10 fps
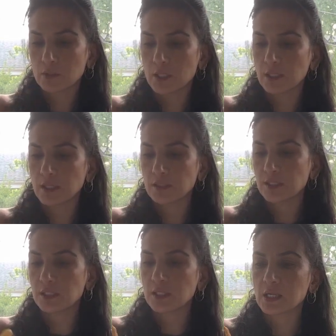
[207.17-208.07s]
lot of
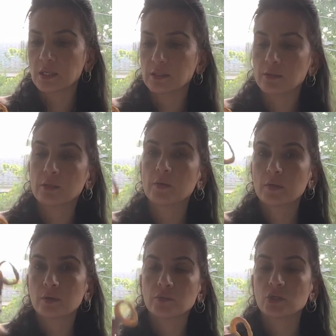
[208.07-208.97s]
seasoning on here. Here
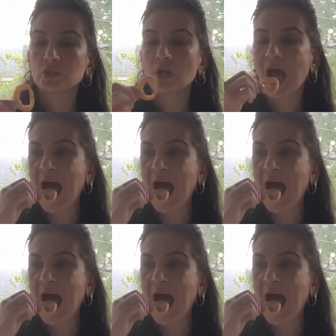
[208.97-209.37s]
we go. Cheers.